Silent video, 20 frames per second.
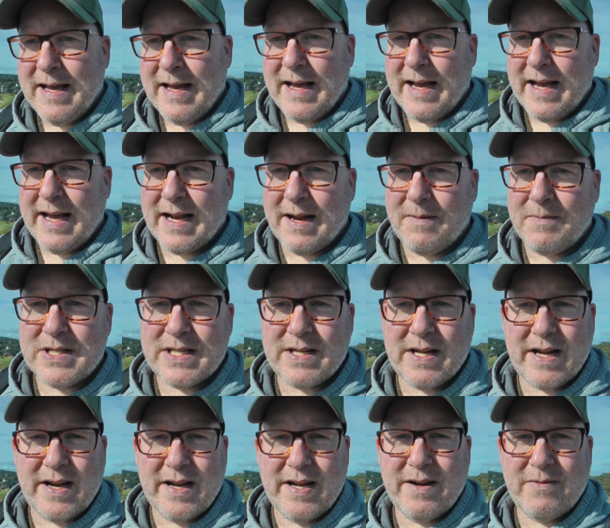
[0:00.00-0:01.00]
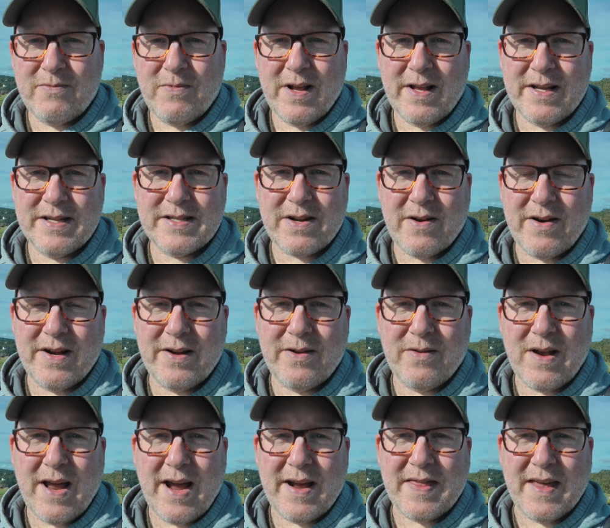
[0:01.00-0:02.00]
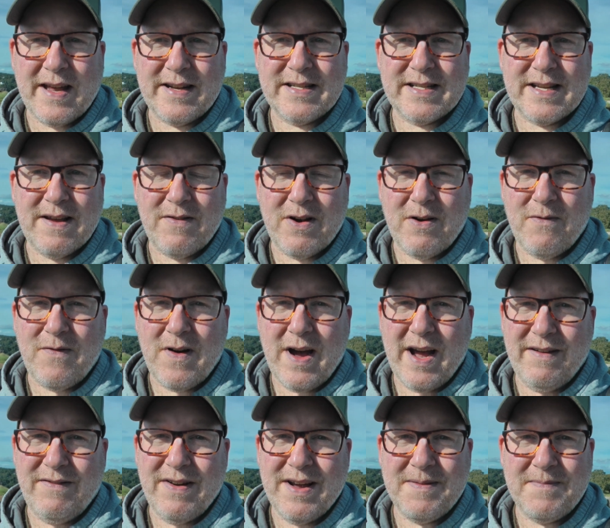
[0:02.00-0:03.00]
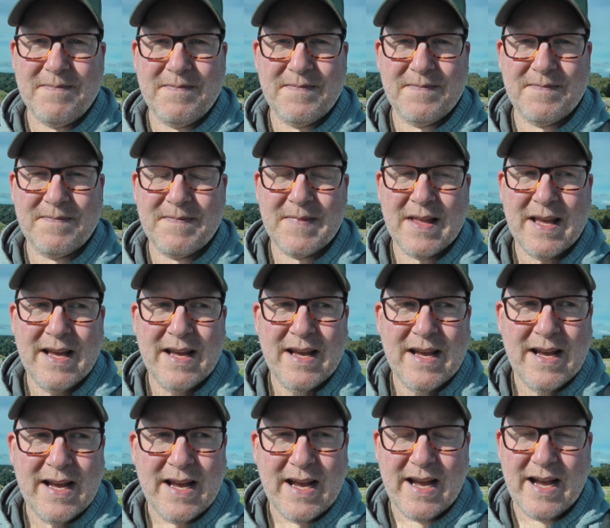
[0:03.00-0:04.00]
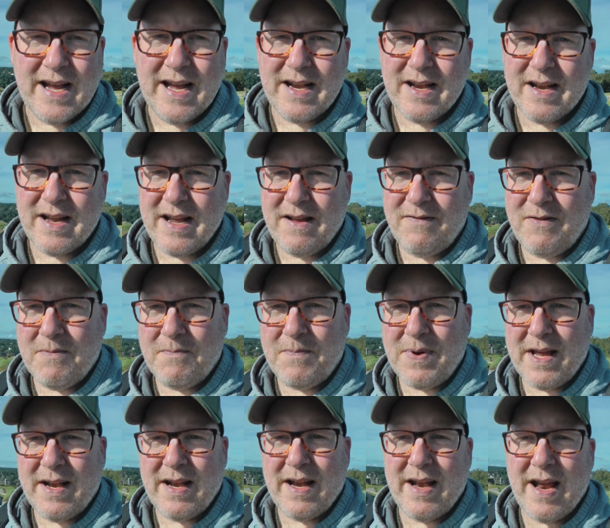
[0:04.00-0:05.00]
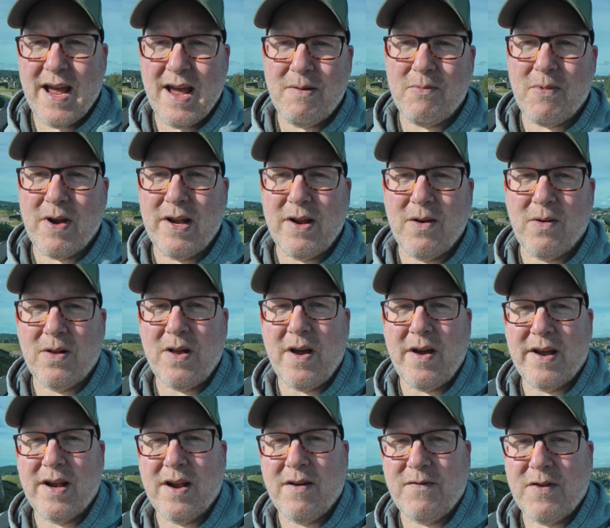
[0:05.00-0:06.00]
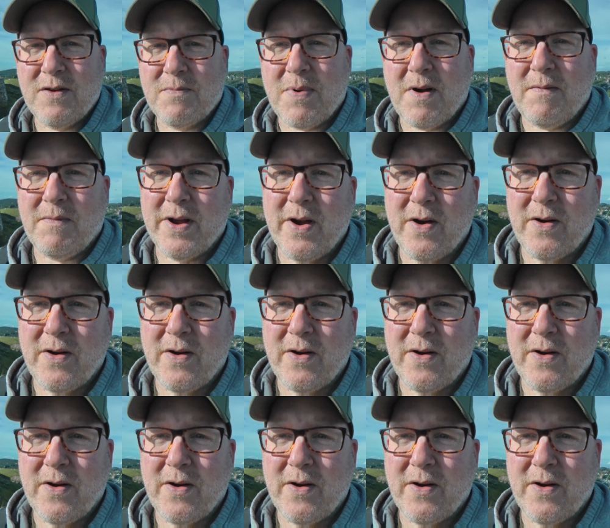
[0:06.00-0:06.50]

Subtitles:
And I'm really starting to like that 705. And if you've been in ham radio long enough, you probably